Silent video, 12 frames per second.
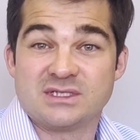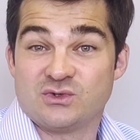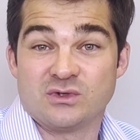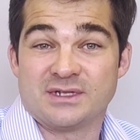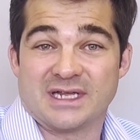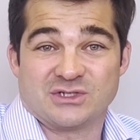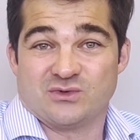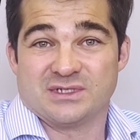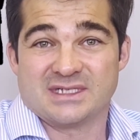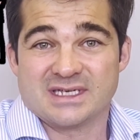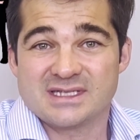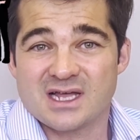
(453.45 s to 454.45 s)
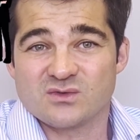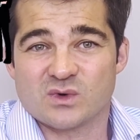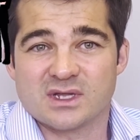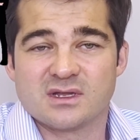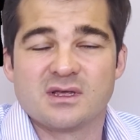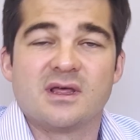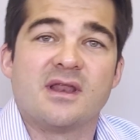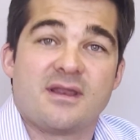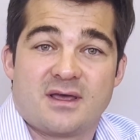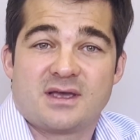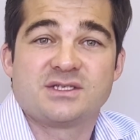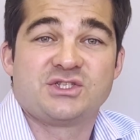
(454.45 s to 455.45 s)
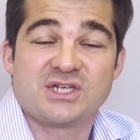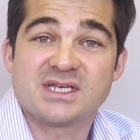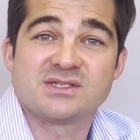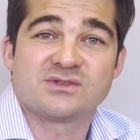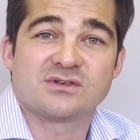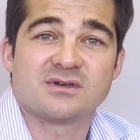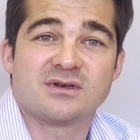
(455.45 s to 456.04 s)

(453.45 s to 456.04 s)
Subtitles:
you'll naturally take that one. Nice gesture.